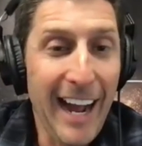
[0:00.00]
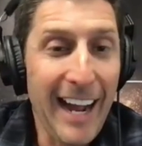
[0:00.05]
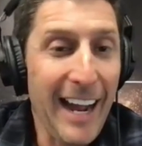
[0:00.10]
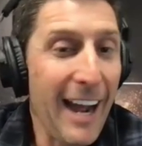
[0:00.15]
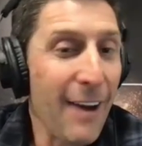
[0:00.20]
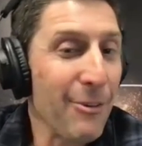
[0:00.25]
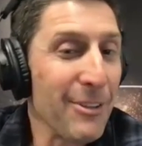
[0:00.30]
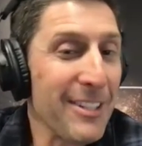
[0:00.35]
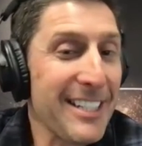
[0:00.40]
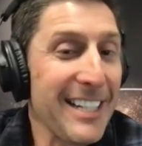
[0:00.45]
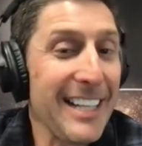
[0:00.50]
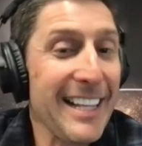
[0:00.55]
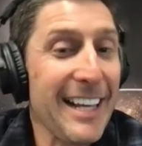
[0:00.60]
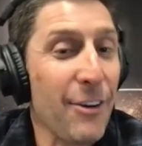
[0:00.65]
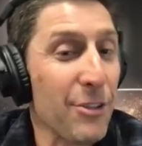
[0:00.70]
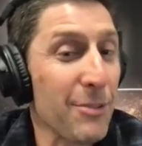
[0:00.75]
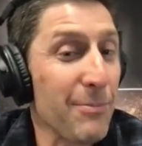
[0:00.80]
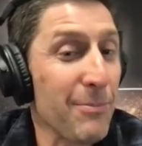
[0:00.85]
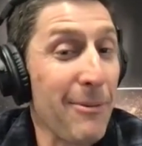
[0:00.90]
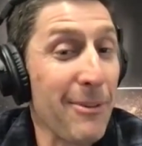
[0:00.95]
I would say that
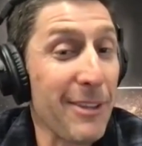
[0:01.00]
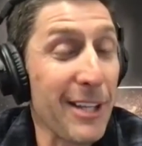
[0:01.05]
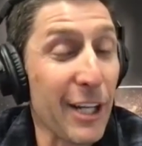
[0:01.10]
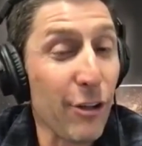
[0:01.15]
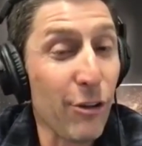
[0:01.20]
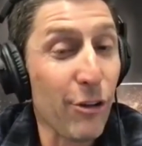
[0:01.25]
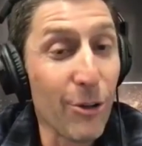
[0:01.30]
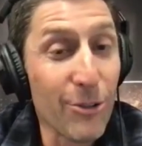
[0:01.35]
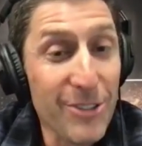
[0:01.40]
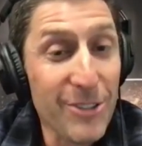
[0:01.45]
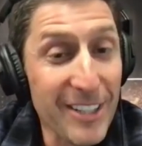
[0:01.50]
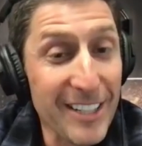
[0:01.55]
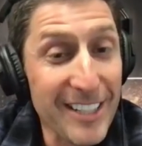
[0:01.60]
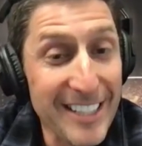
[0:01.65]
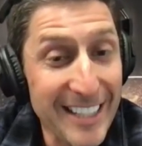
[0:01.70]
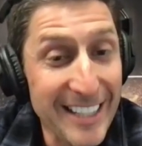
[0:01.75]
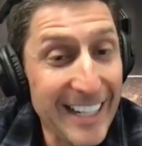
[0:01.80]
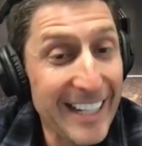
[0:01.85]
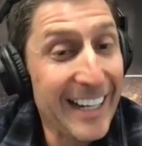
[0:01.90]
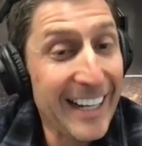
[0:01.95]
was maybe the
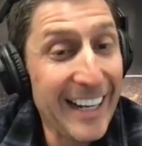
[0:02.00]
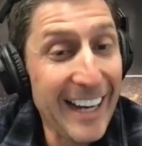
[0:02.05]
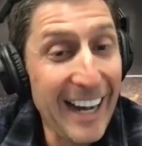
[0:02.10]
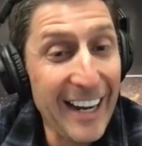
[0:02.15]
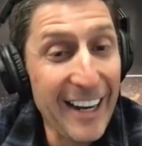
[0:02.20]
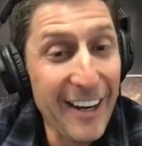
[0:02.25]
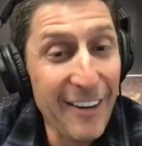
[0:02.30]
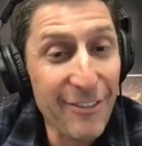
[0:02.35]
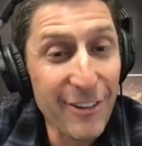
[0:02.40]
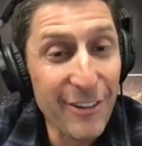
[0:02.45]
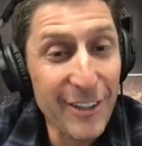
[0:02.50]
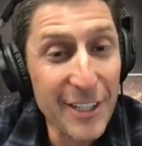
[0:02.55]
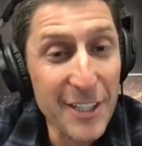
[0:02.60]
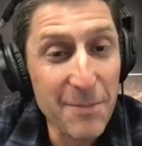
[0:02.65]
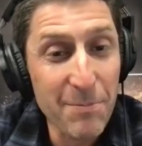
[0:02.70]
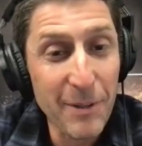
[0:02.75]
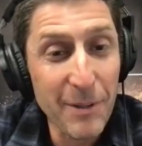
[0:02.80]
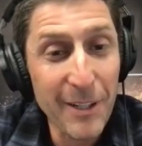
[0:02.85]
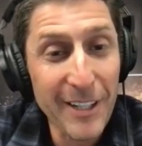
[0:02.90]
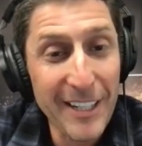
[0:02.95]
closest thing I ever
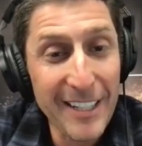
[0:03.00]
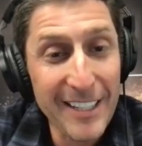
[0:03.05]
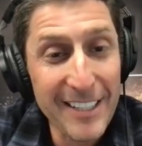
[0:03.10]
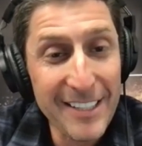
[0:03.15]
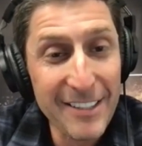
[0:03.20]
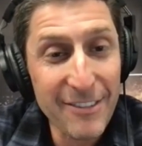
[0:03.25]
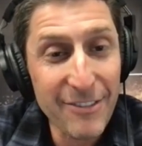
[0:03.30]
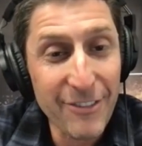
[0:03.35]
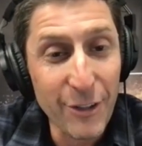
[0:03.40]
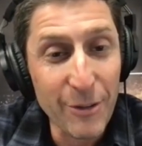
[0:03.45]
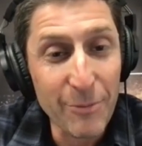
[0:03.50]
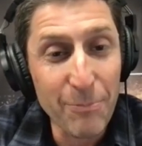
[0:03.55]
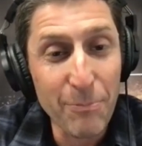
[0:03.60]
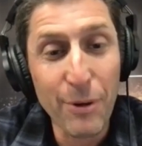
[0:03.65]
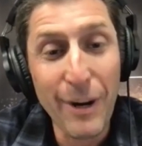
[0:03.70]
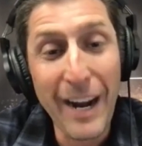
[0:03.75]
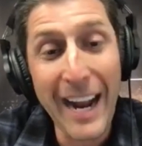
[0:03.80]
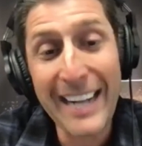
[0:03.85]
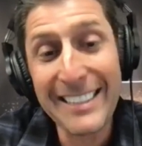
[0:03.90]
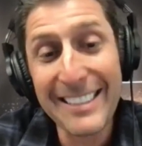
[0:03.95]
experienced for
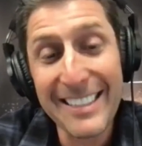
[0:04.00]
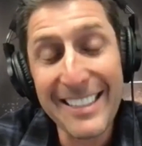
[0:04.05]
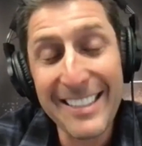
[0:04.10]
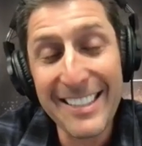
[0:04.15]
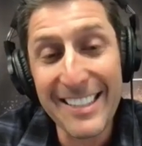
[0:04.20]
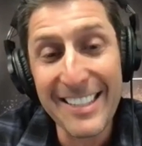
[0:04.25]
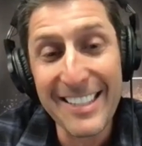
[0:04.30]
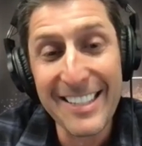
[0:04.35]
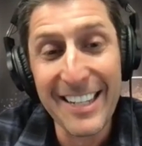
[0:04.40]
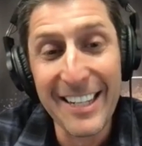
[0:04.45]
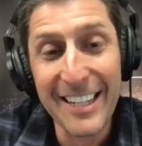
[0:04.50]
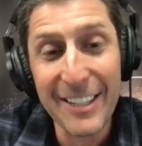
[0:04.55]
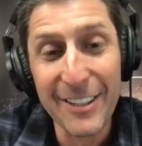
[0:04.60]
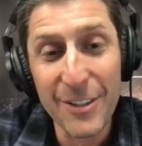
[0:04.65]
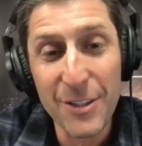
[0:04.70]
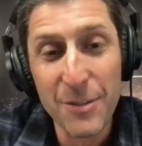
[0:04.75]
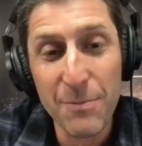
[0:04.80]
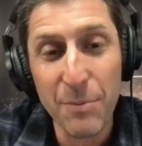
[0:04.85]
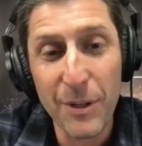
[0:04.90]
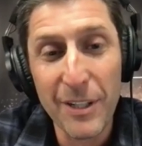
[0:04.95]
practice in
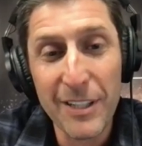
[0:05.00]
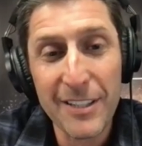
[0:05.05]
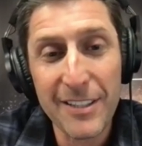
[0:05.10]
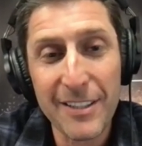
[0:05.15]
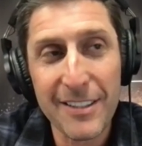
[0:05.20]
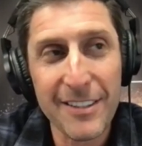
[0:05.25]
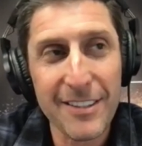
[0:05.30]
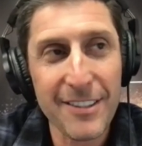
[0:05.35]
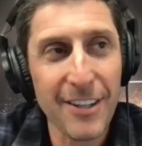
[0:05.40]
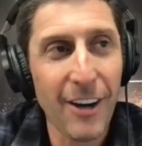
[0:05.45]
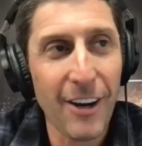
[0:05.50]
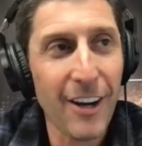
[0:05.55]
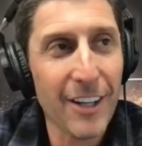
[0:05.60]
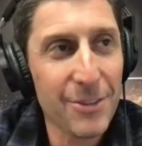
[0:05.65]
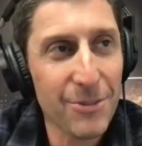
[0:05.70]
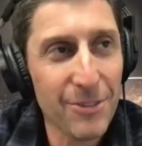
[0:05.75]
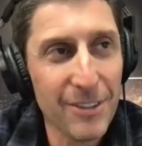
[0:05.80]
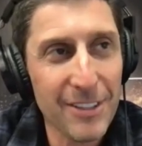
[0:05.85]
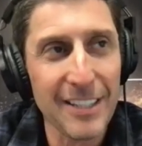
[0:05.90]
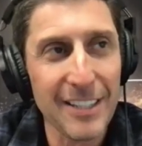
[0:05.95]
sales, but talk
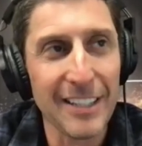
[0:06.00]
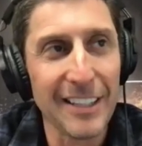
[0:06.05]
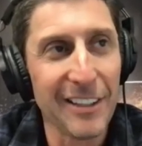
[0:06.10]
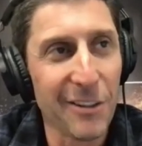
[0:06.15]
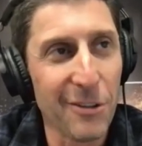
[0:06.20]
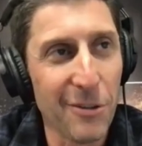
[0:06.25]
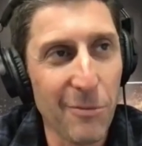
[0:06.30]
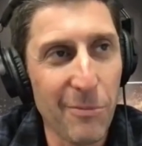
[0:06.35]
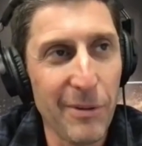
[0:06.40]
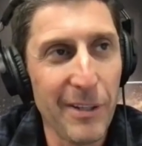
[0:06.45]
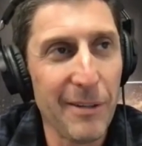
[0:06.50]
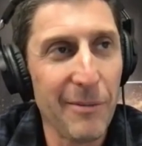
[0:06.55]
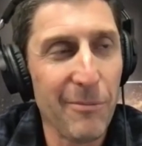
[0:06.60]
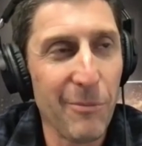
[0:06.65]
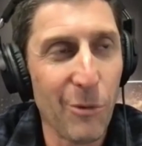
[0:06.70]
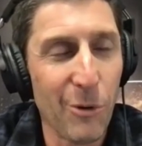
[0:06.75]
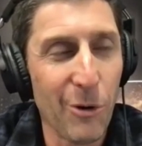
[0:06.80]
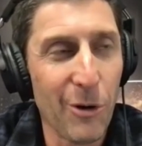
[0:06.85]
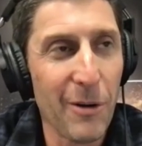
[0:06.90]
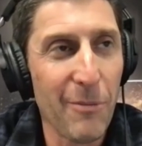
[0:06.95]
to us a little bit
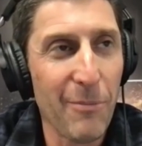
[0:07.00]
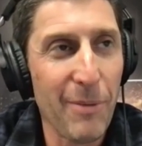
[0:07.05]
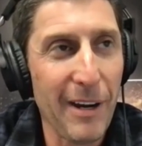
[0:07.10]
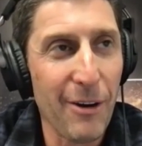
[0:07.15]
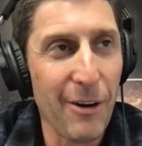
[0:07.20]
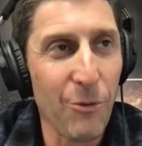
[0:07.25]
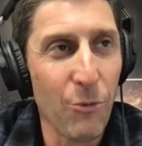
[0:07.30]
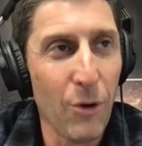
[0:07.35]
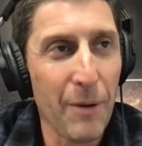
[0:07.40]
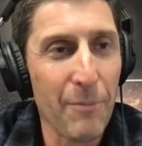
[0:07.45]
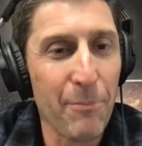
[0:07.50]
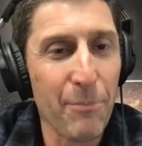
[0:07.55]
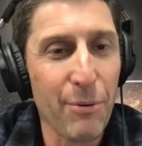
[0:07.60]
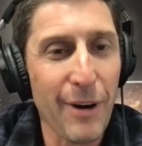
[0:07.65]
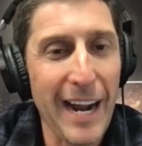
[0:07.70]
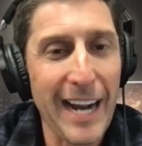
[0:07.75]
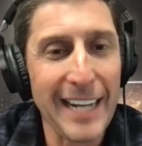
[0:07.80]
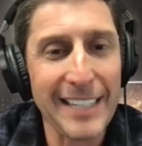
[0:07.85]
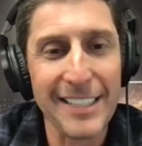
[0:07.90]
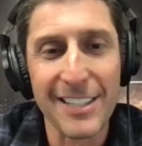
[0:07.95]
more about what
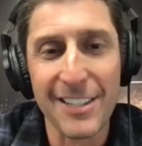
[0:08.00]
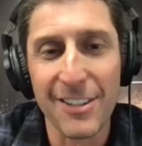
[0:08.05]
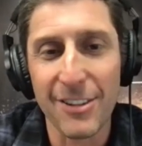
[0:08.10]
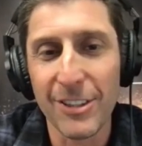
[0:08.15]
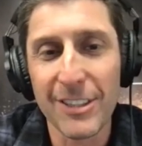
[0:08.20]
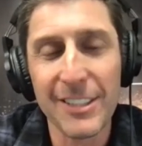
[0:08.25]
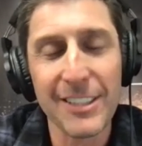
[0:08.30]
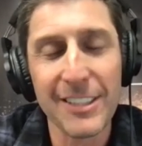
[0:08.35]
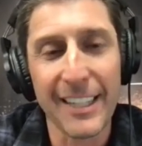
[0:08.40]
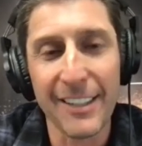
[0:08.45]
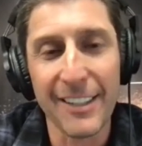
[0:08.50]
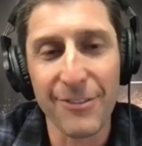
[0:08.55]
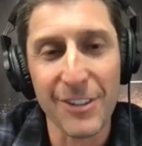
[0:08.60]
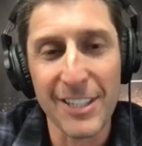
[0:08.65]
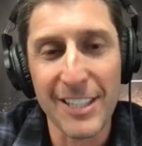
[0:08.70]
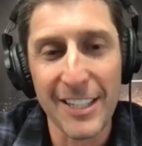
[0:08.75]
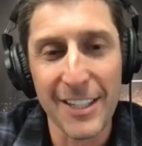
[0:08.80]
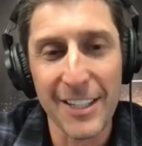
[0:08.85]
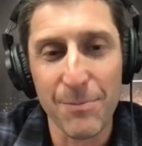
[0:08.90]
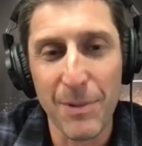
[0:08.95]
practice looks like for
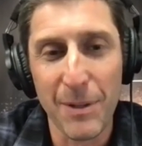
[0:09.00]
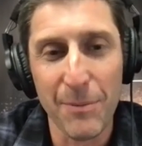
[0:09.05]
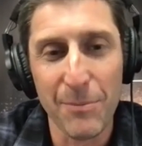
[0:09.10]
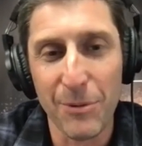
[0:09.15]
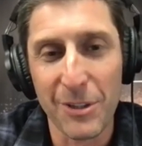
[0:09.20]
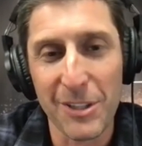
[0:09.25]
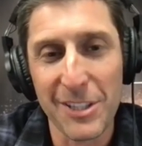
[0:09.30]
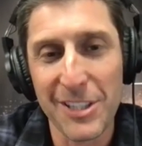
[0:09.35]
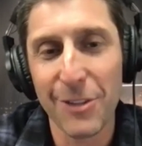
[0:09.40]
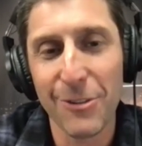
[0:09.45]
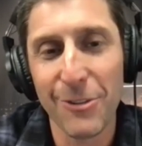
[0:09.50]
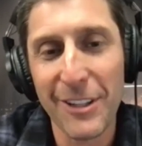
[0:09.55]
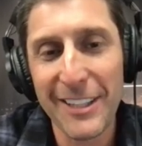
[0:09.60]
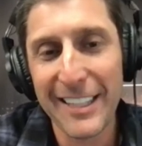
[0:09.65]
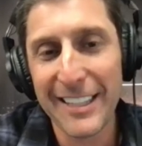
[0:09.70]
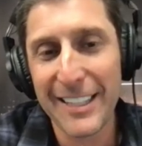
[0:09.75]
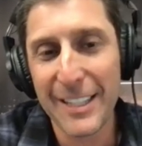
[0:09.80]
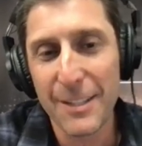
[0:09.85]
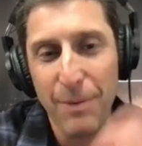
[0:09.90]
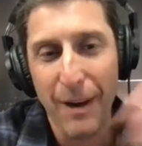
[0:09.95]
salespeople. Because the only
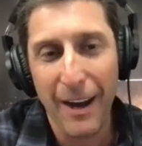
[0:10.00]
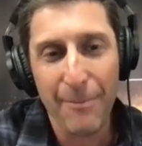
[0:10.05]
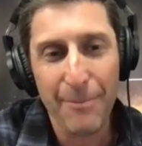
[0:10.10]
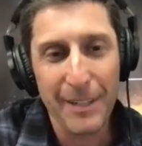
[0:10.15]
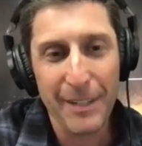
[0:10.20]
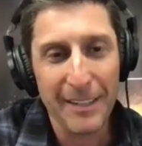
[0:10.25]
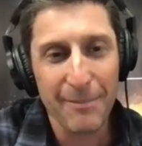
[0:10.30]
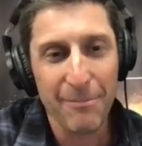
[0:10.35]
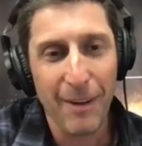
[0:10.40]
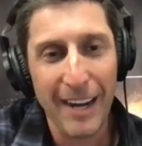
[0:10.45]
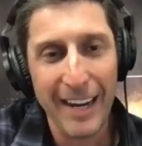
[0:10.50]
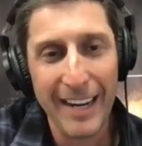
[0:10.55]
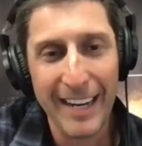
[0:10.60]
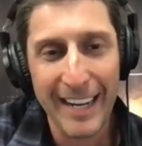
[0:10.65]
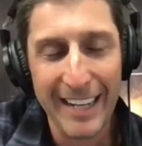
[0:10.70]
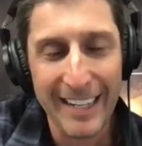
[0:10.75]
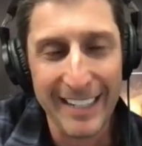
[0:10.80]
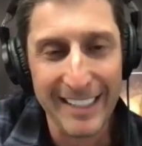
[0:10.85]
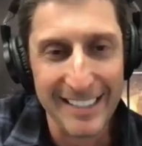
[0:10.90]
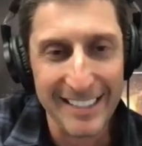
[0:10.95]
thing that's popping in my
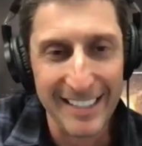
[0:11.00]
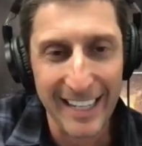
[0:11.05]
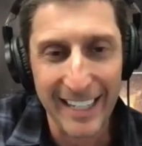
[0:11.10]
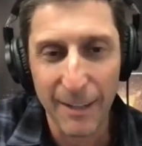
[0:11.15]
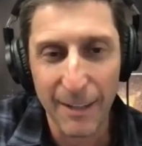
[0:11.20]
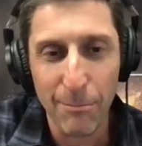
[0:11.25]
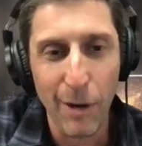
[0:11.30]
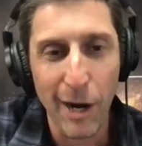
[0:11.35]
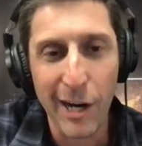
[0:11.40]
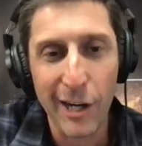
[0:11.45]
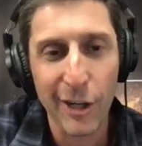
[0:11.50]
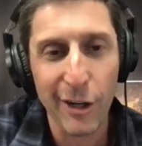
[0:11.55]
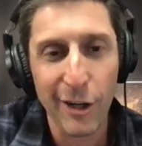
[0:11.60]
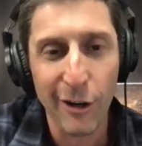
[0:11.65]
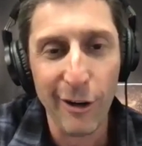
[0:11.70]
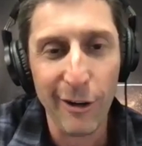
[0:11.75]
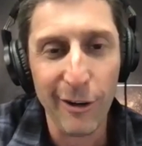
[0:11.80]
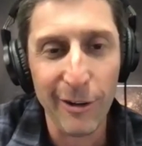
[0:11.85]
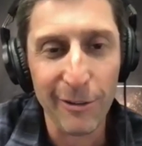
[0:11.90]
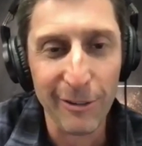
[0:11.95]
head is like a mock
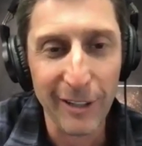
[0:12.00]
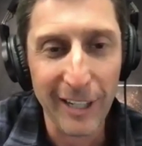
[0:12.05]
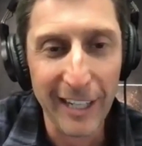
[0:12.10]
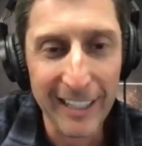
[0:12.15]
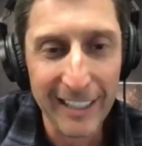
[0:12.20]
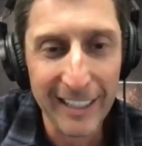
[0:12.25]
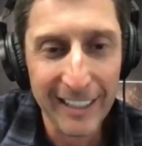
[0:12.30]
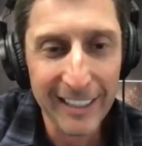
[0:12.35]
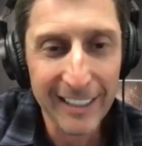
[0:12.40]
call, right?